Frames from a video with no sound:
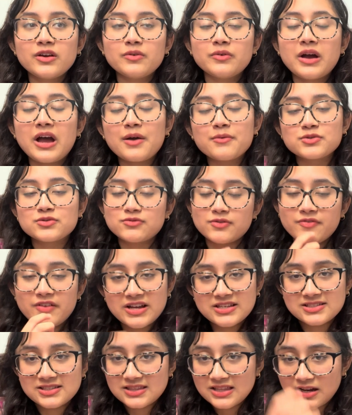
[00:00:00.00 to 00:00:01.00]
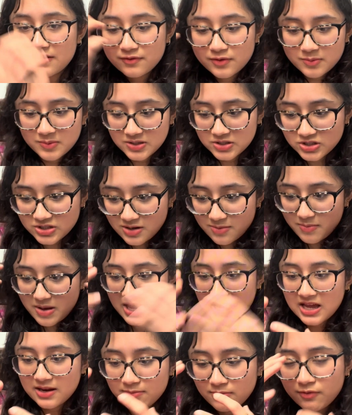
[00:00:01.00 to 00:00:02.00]
I was revising that information in my
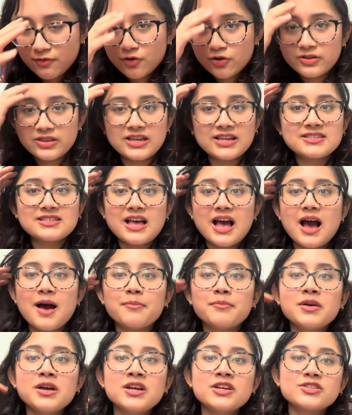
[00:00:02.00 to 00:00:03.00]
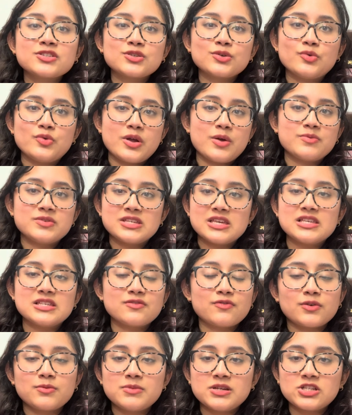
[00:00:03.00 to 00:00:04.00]
head before the exam so it was easy
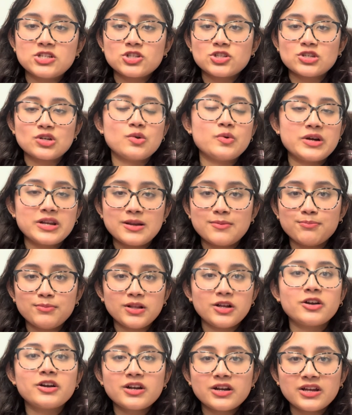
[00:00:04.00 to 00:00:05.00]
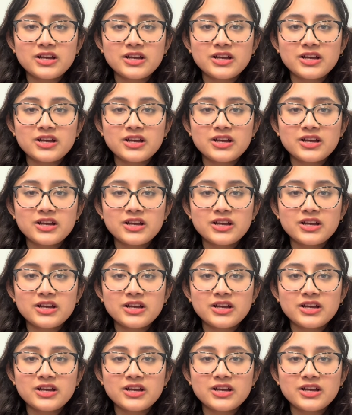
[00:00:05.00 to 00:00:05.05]
for me to just go in and blurt